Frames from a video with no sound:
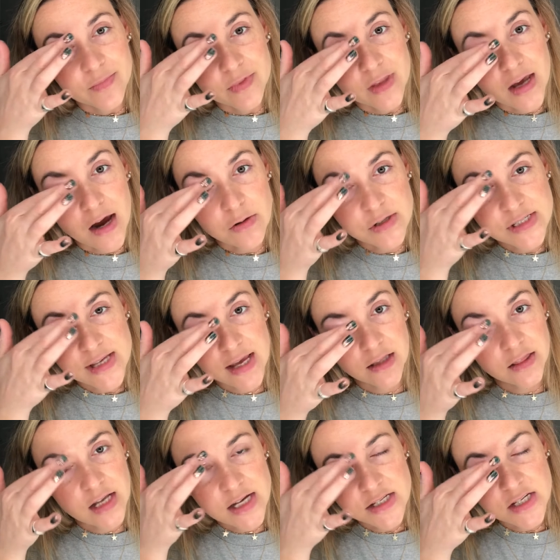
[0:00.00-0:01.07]
I was saying
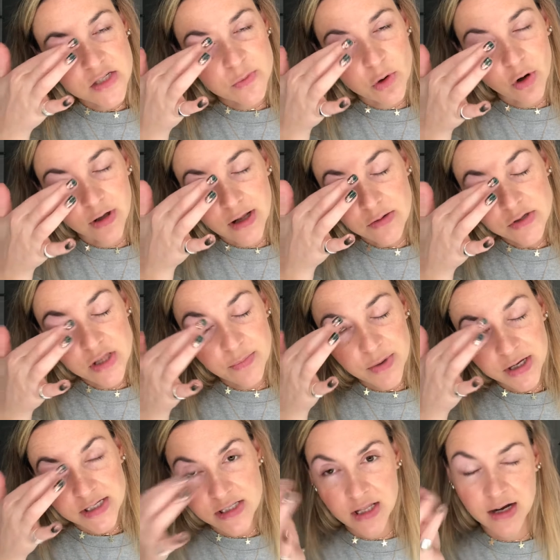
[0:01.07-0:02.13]
less is more. That was the
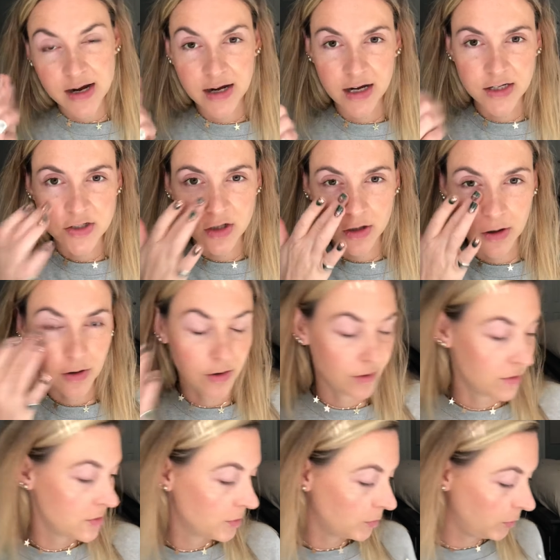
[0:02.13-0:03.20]
biggest thing I had to
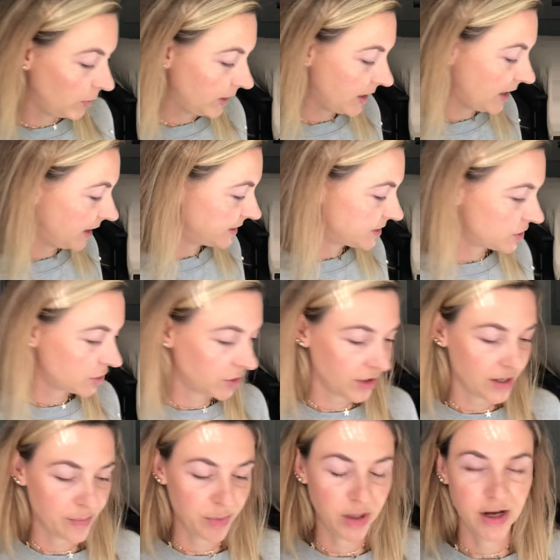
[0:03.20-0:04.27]
learn when I started
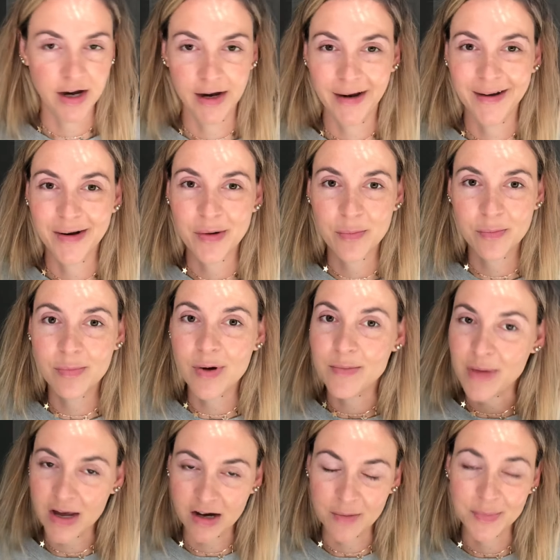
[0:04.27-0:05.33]
applying my
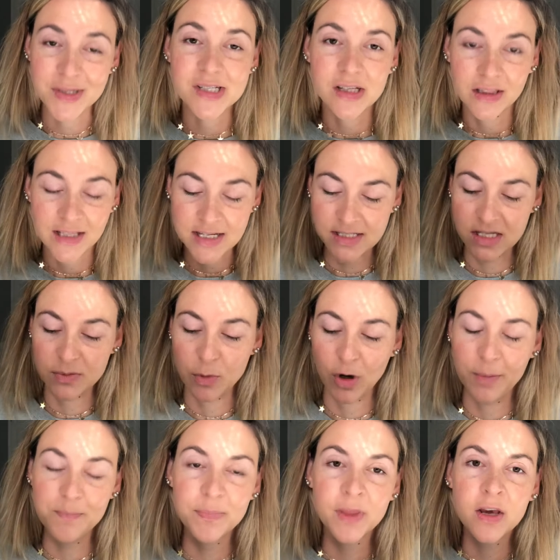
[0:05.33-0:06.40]
makeup, is less is more.
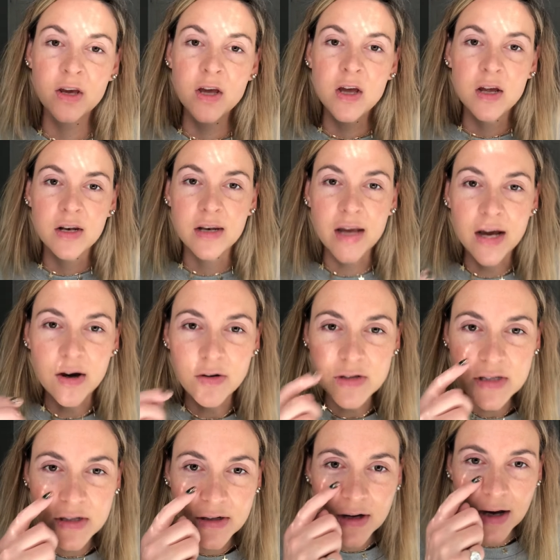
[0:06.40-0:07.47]
Now,
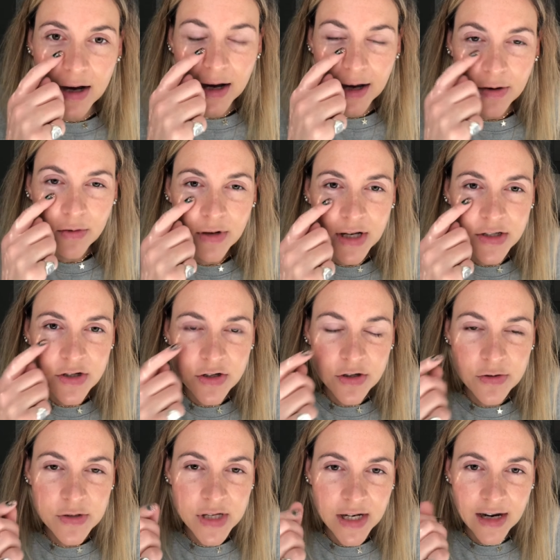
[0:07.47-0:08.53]
I don't need to
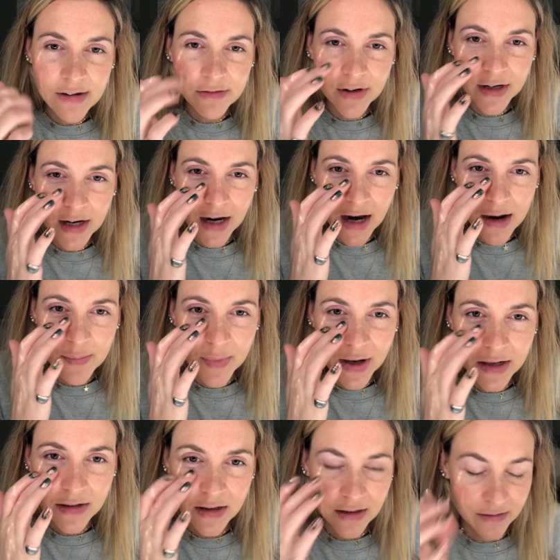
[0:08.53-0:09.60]
use it every day,
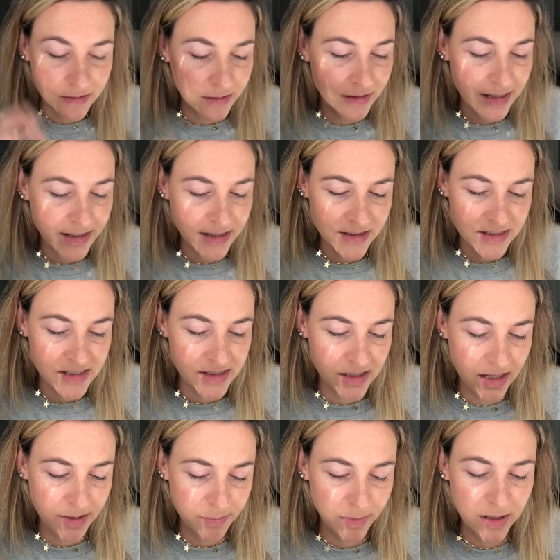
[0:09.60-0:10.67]
but I didn't
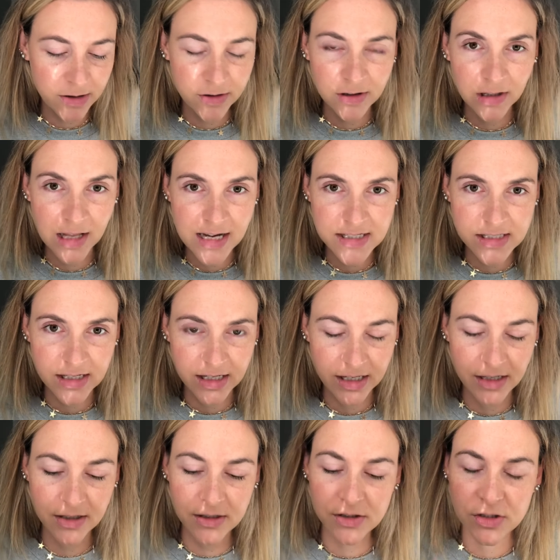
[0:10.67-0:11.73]
sleep good last
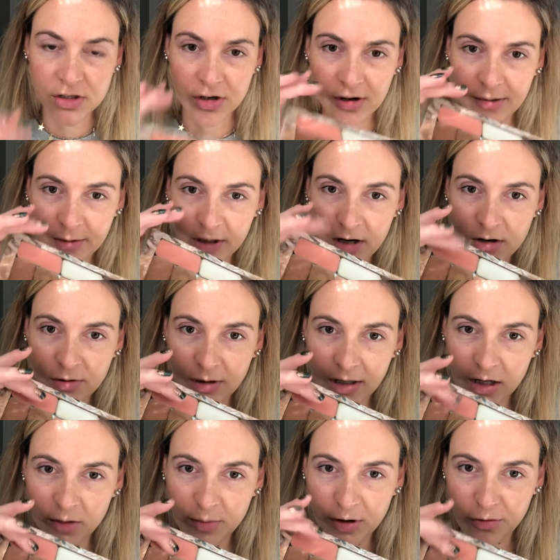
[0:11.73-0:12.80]
night, so I'm going to do a
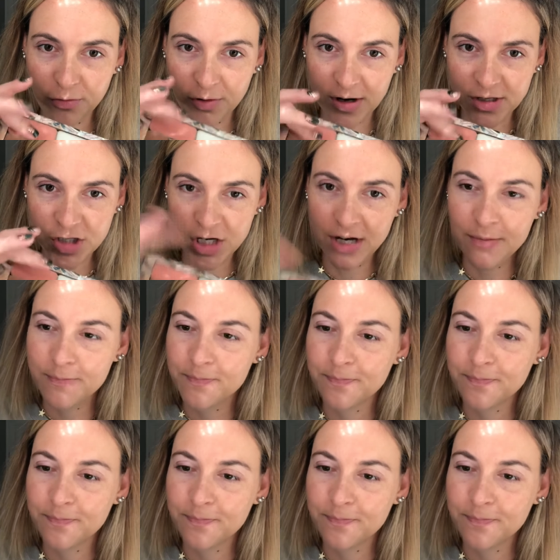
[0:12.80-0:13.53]
little bit of Frenchie.